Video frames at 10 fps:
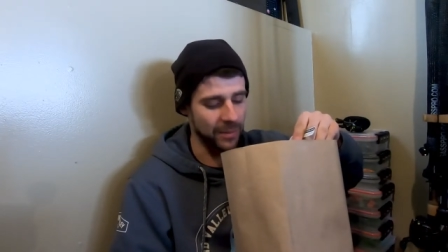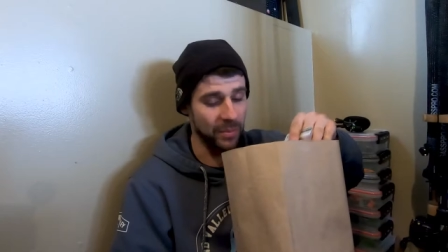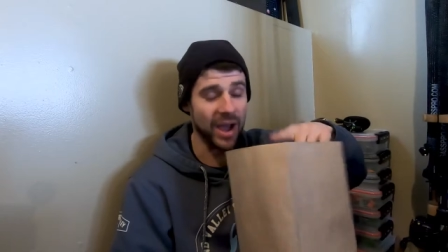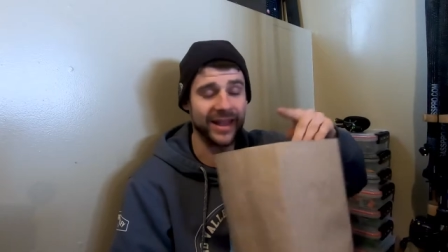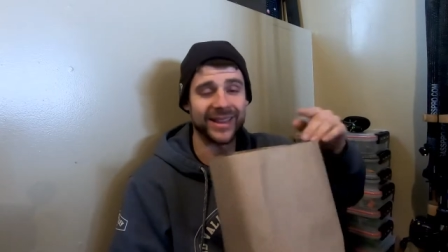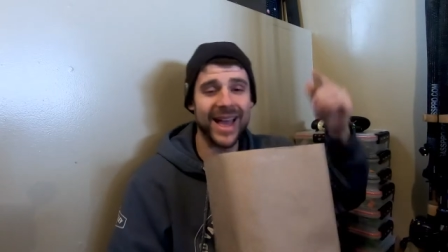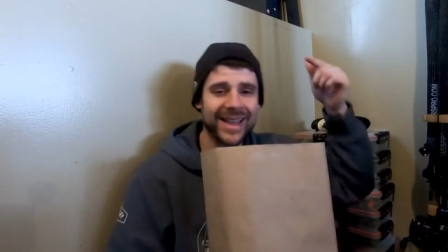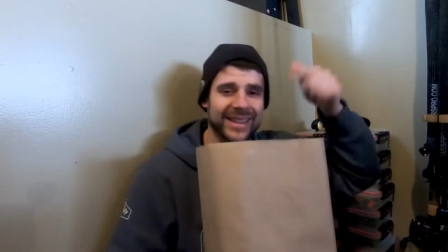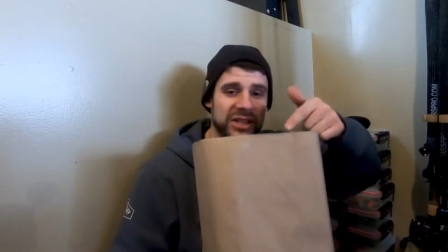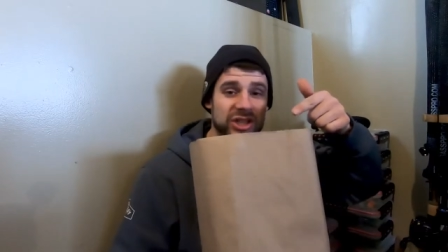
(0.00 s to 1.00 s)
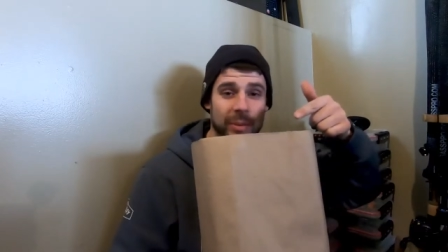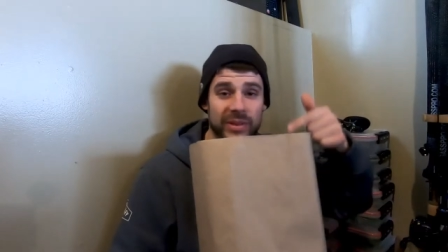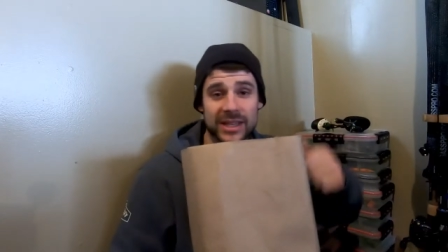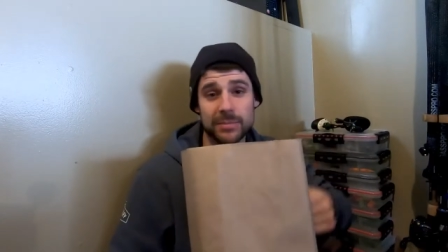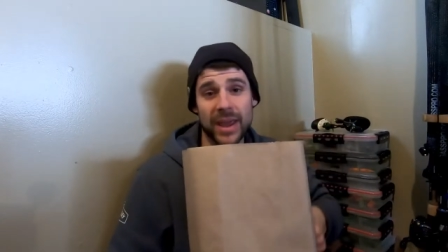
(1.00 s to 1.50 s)
But let's jump in
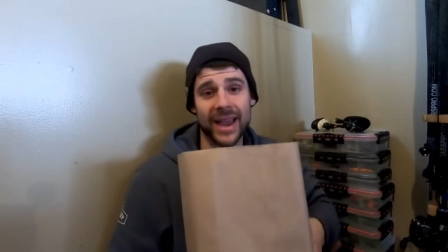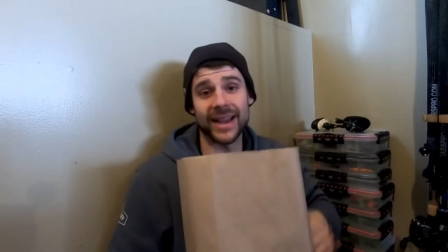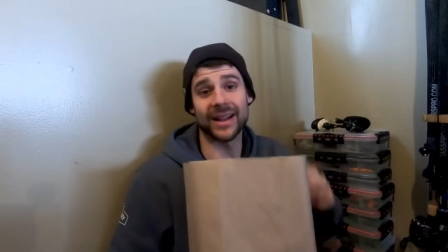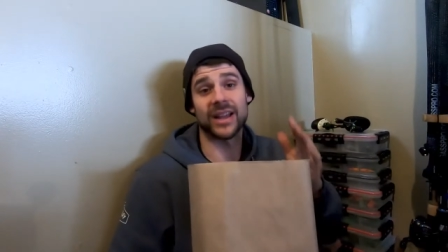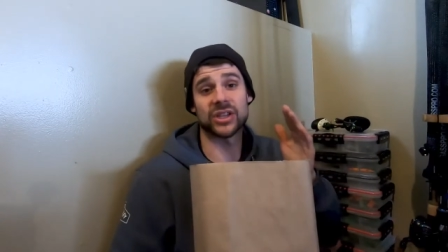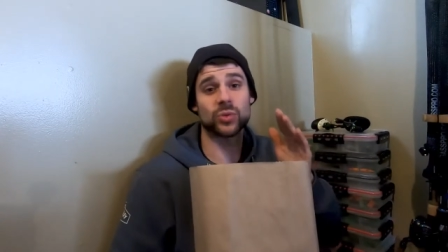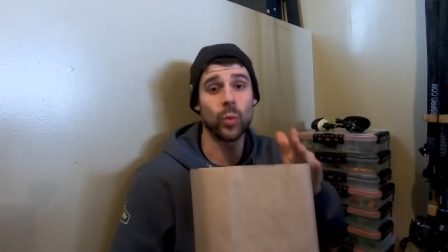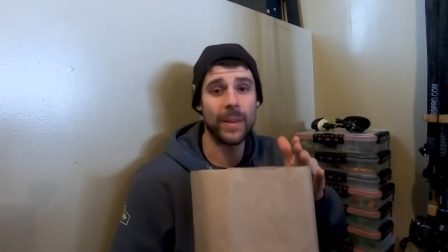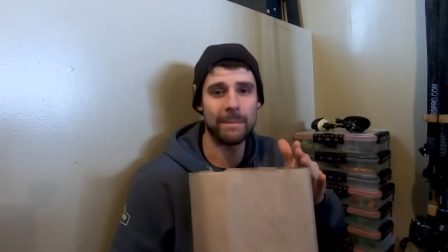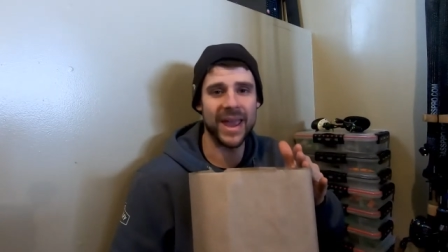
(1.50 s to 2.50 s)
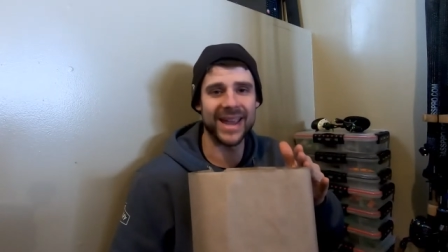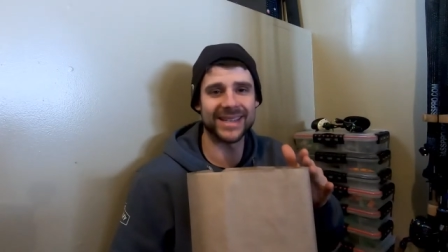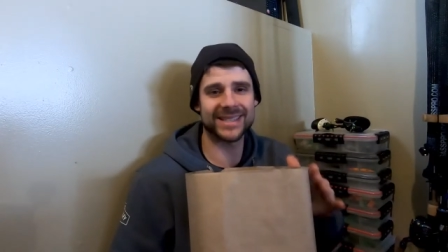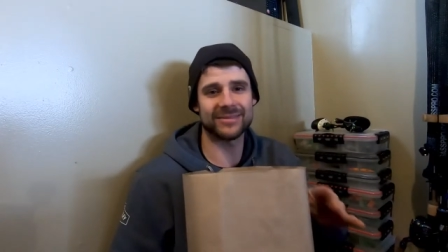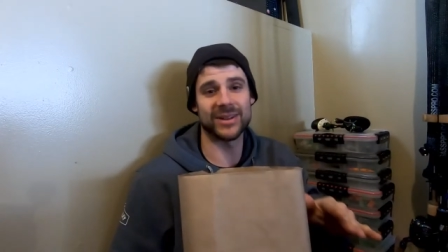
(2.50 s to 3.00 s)
this bag. Got a lot of swim
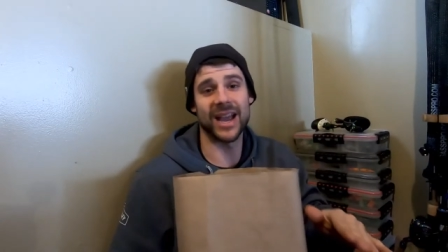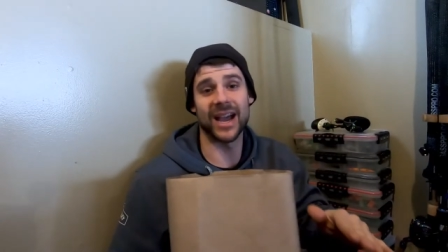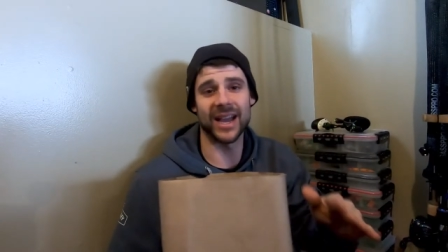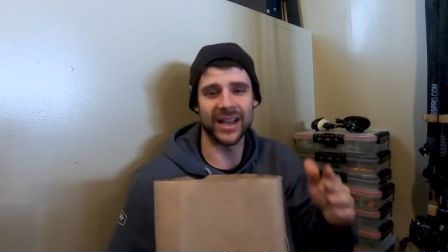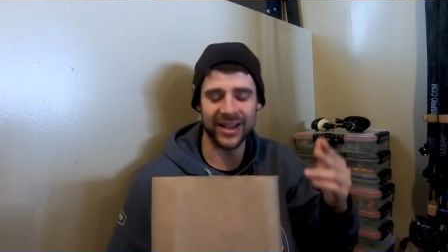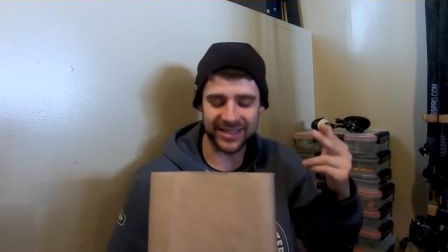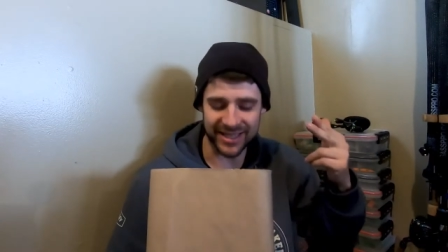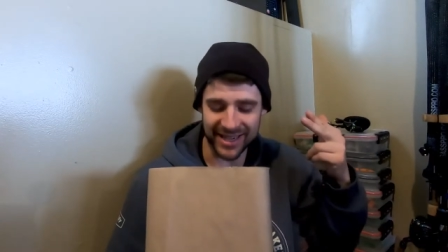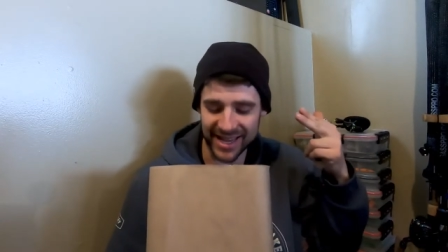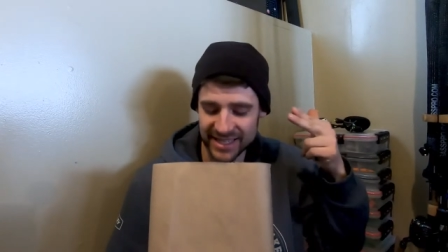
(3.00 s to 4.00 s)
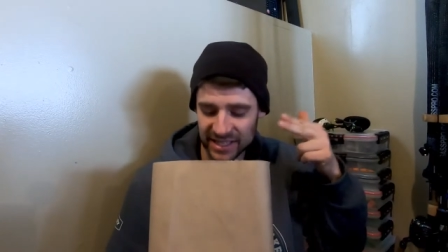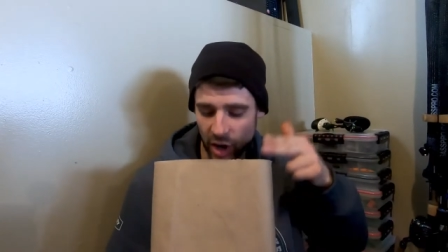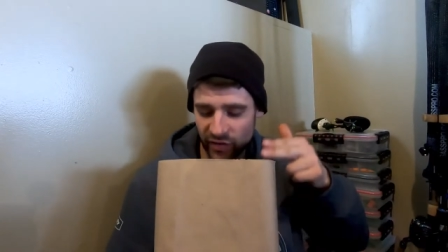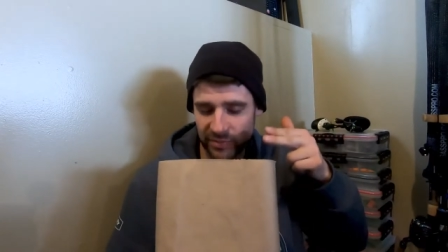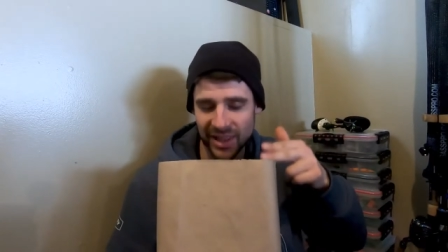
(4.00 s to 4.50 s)
baits. We got some nice
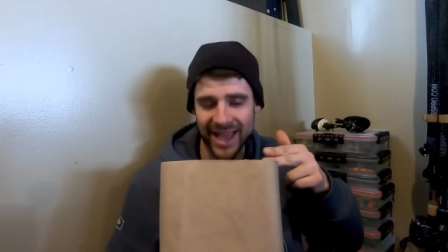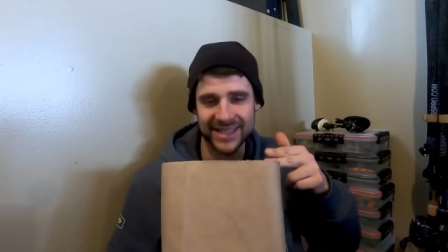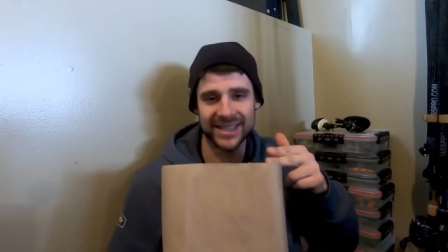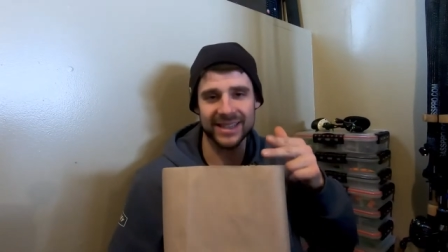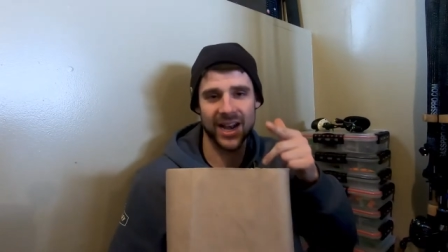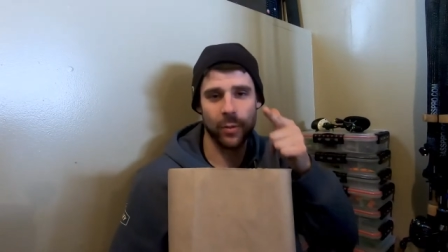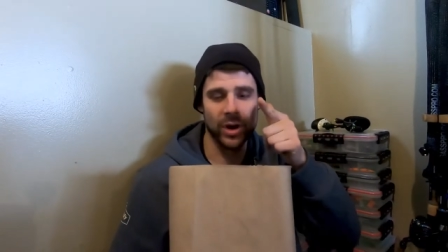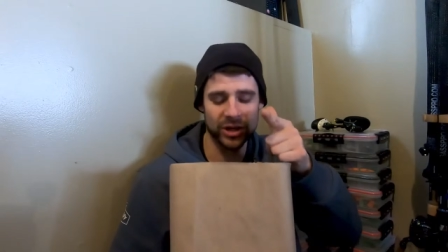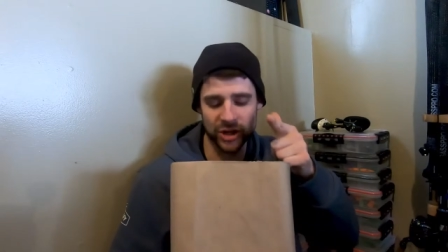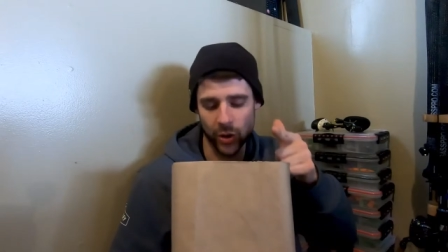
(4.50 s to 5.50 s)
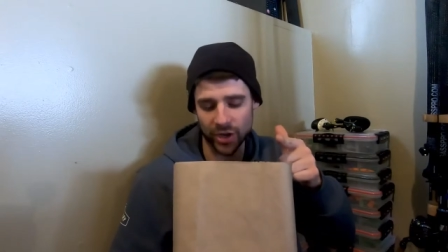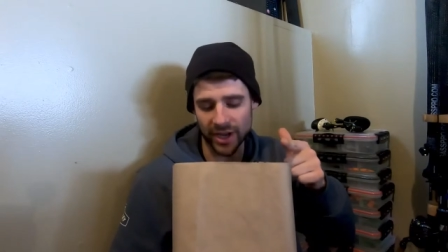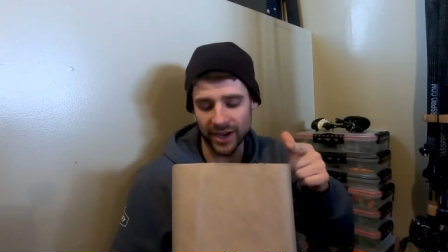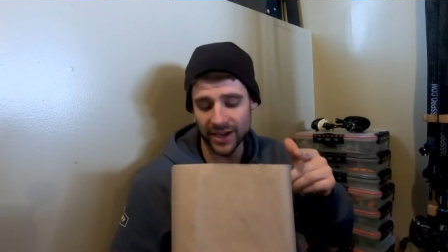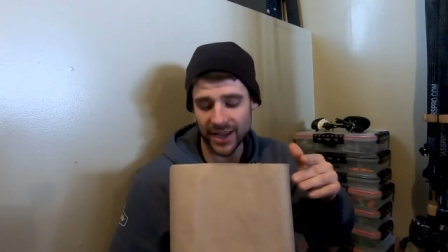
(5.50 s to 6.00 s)
soft plastic that I want to show you.